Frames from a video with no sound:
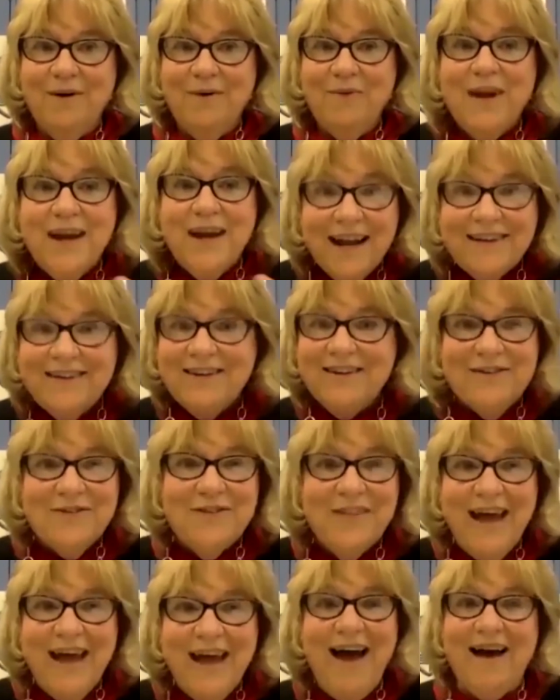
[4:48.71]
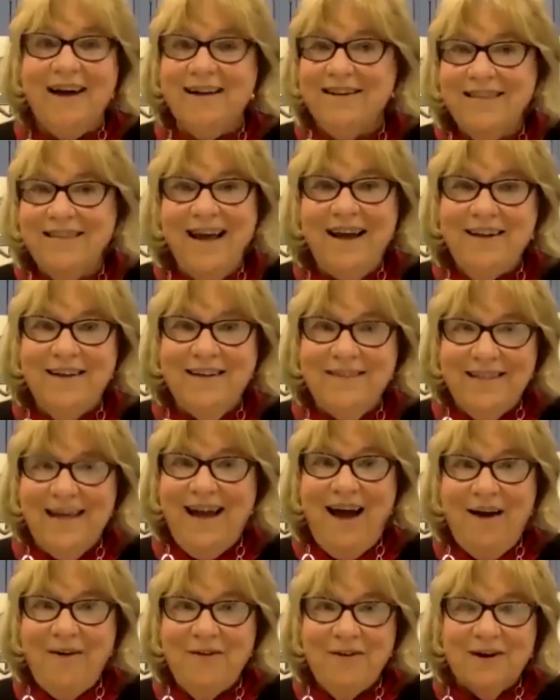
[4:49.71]
we get to do that.
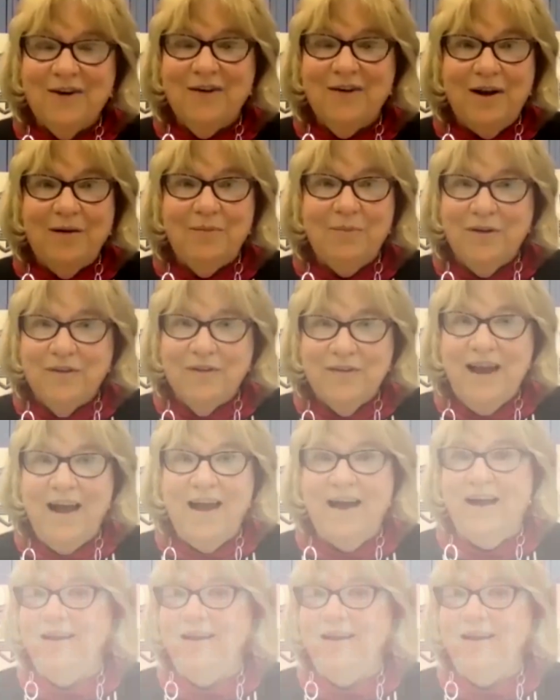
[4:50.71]
How incredible is that?